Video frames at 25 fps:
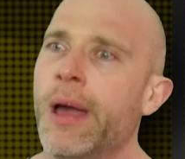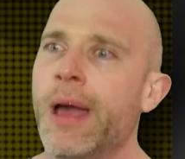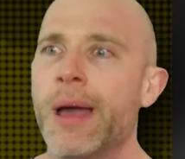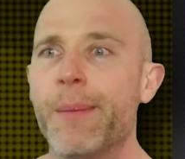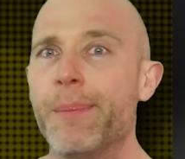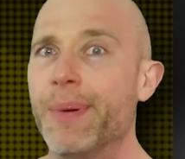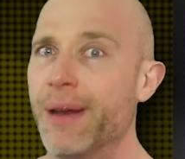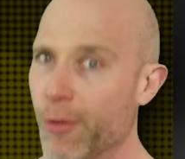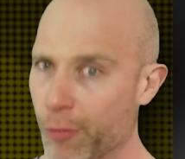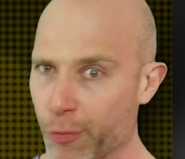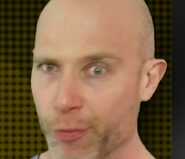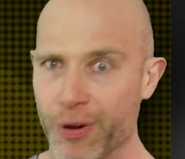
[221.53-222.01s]

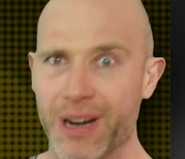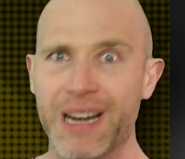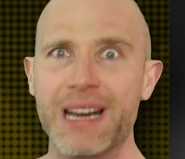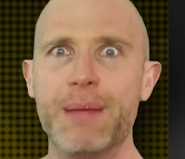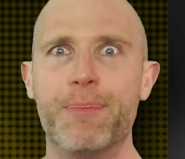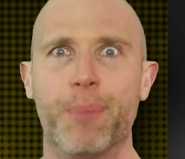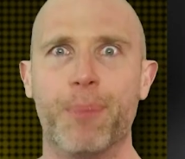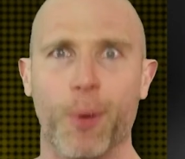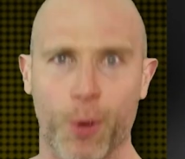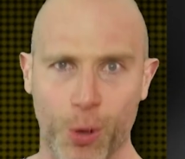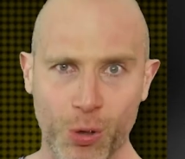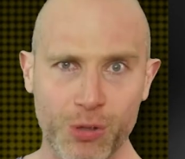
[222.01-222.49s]
but it really
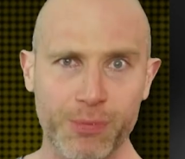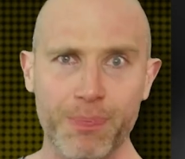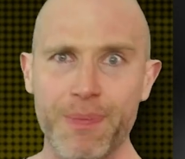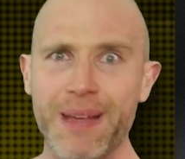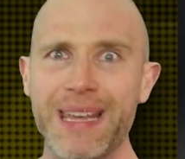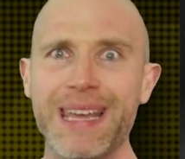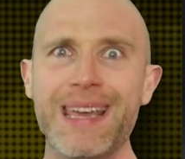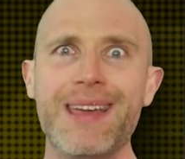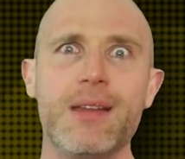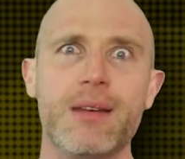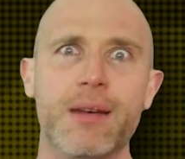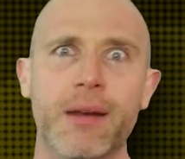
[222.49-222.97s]
pulled
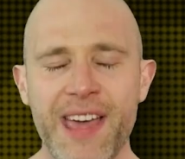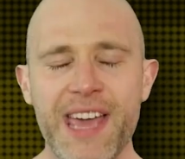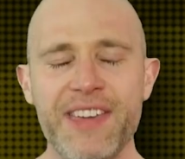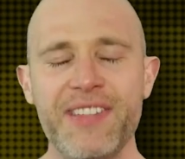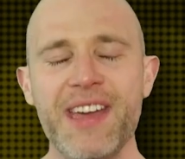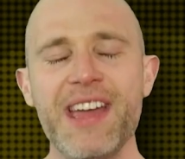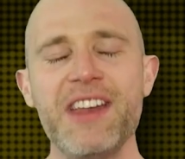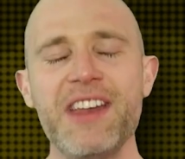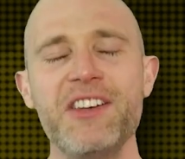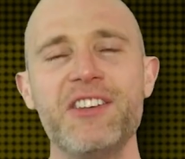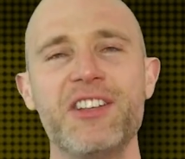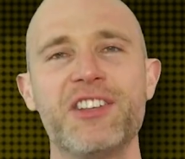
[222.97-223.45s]
me in. They
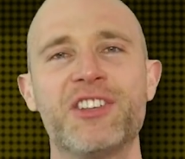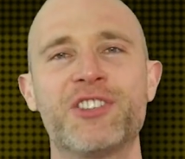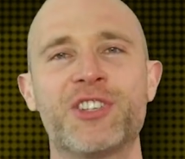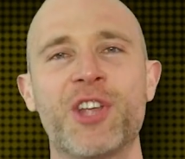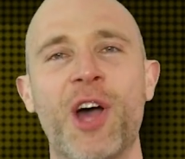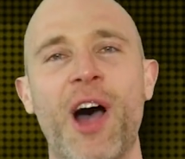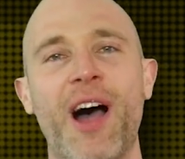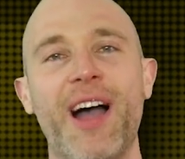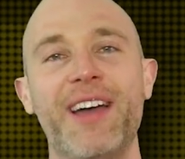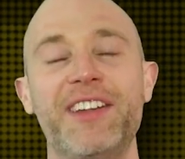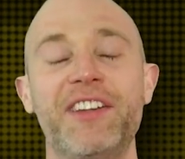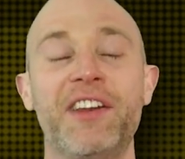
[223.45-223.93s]
then
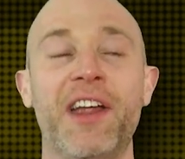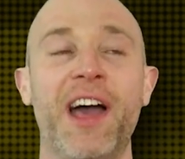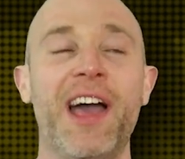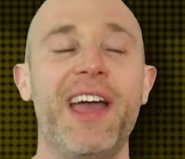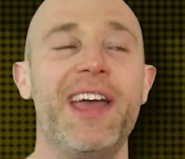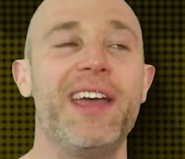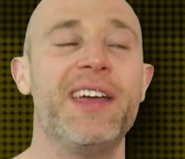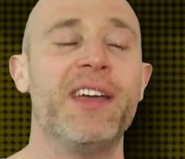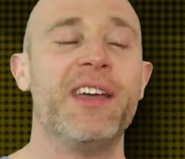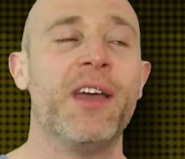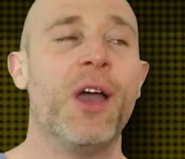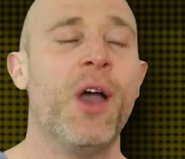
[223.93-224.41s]
decided,
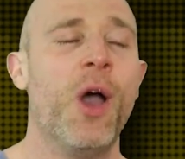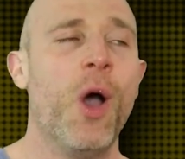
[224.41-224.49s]
hey,